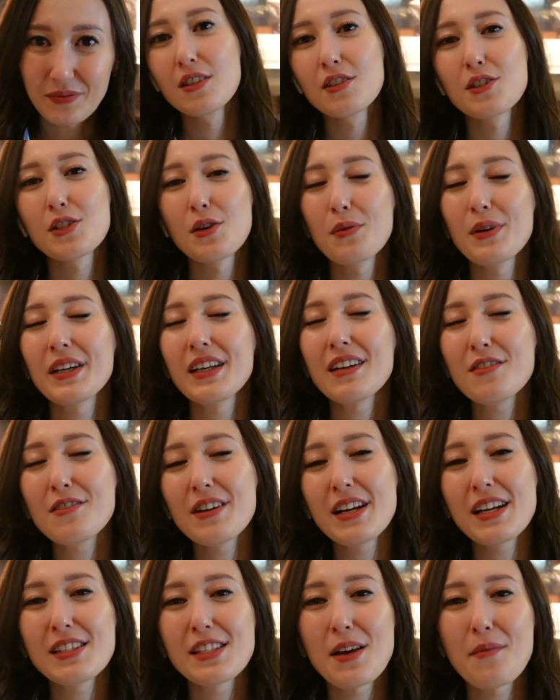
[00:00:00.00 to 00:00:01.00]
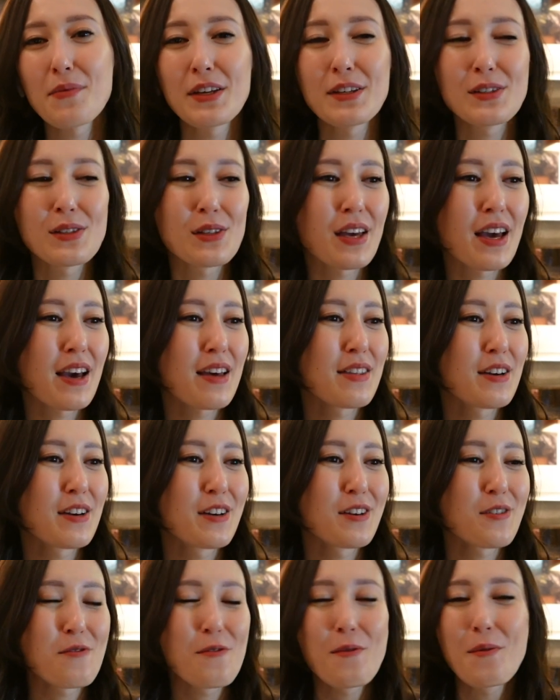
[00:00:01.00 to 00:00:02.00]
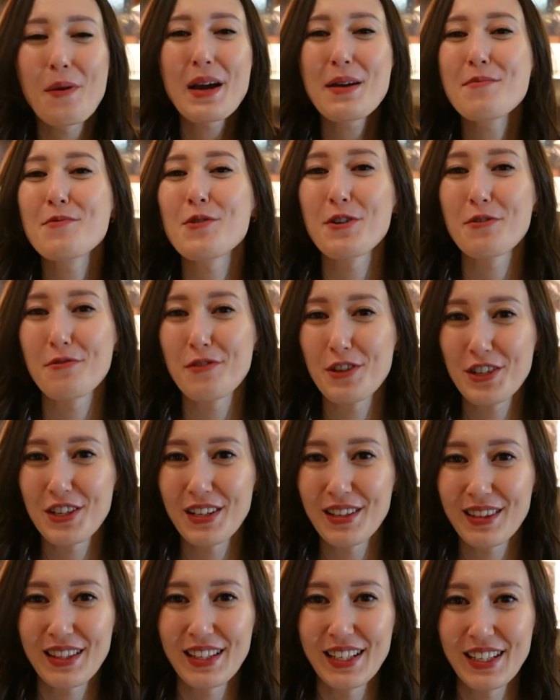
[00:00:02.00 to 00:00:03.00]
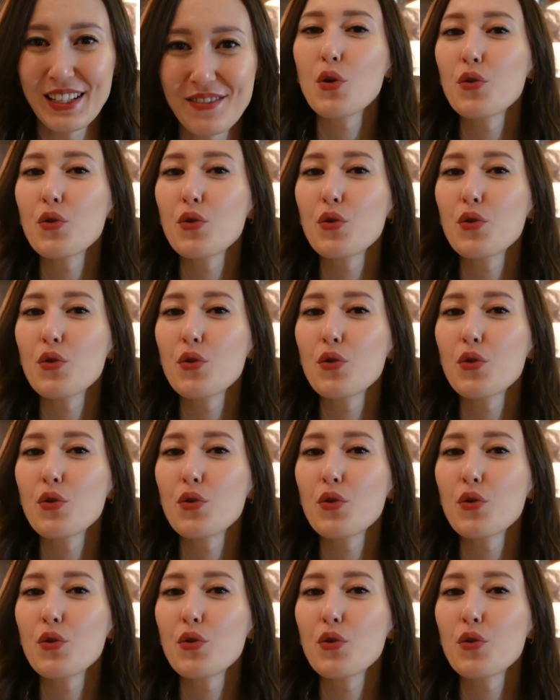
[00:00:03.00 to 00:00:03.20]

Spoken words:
So we can create something together way more efficiently.